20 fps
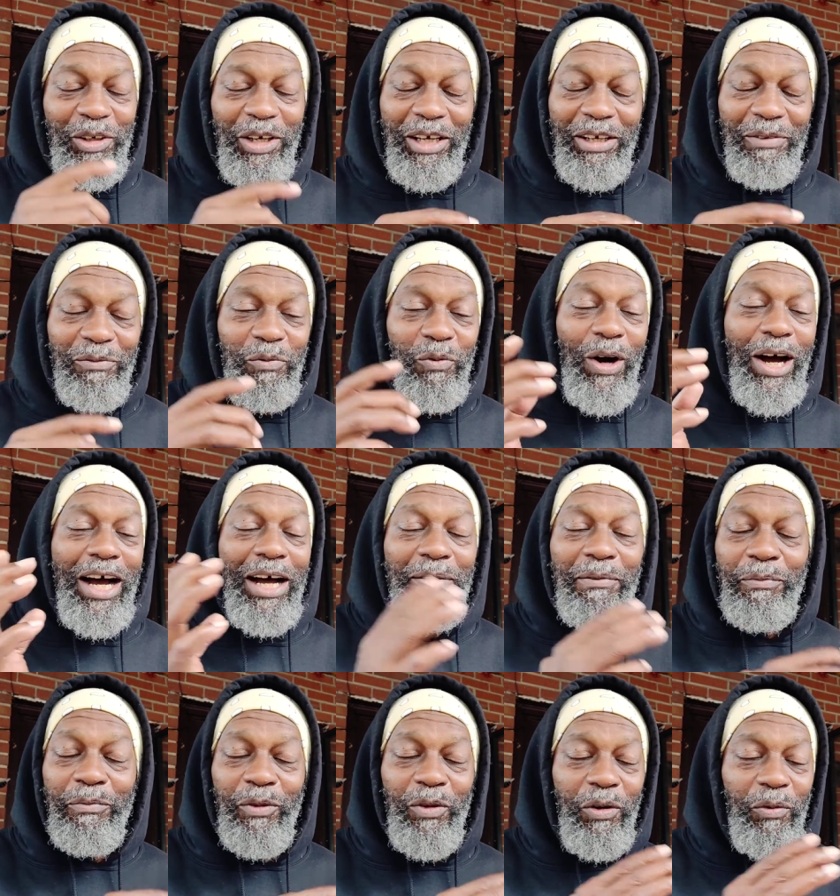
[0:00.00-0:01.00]
a uh,
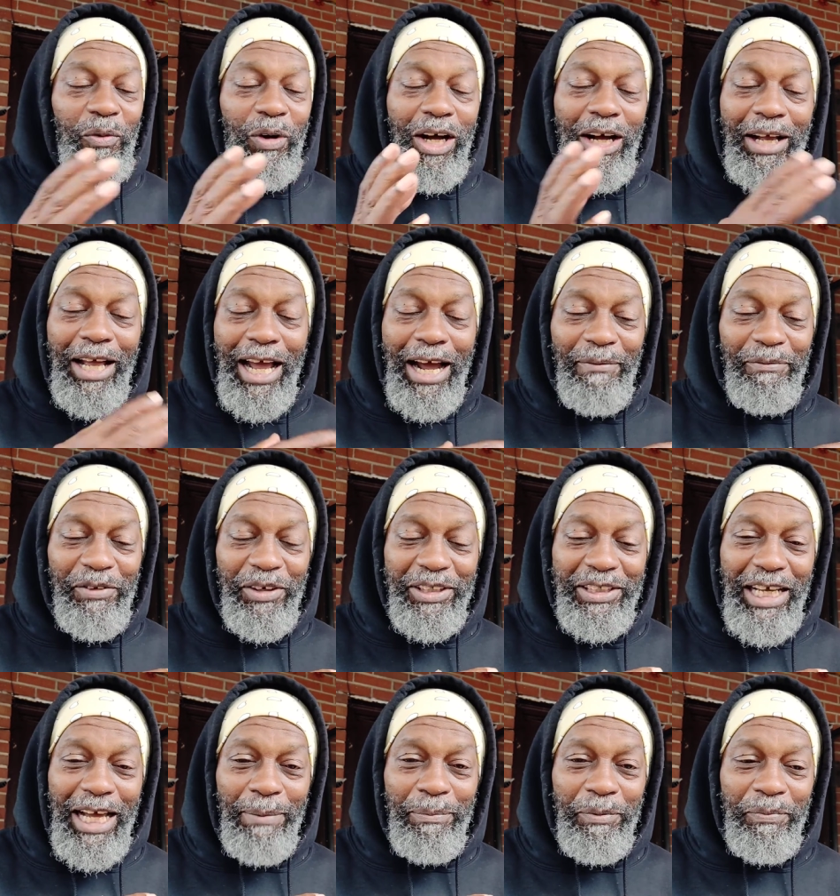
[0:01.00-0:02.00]
while a while after this
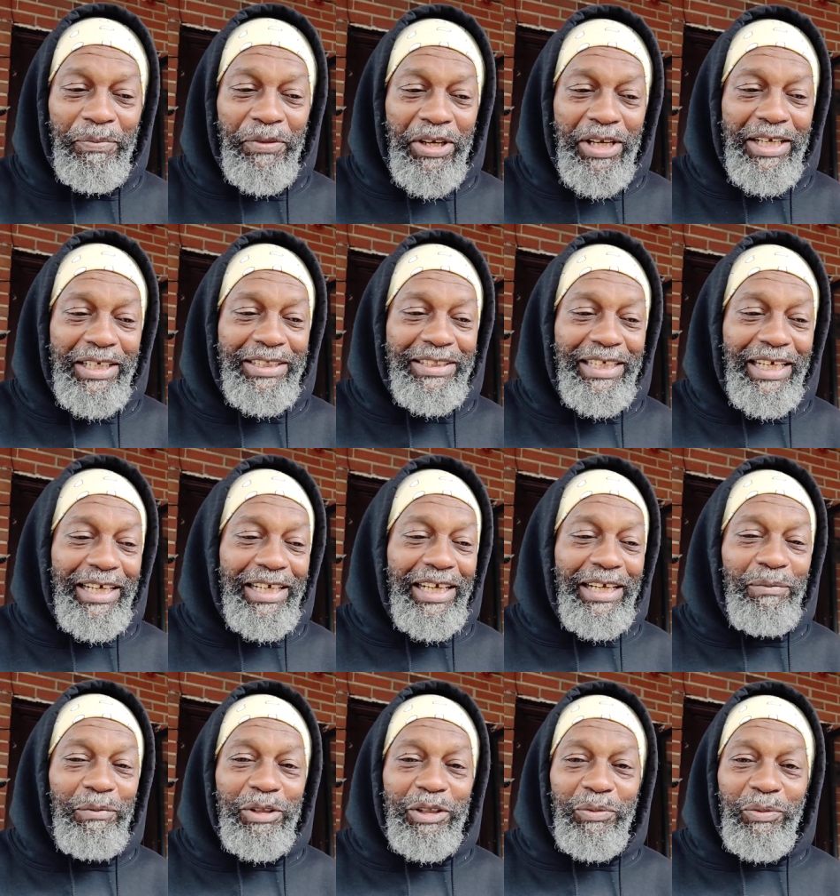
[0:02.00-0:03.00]
happened,
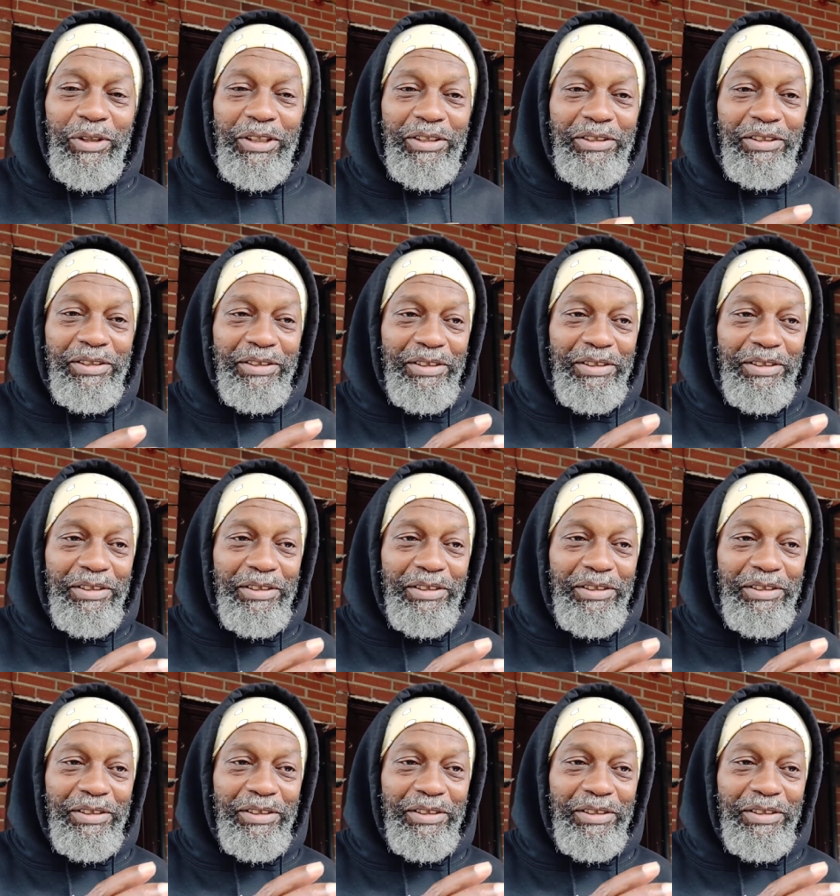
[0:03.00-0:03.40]
Diane was with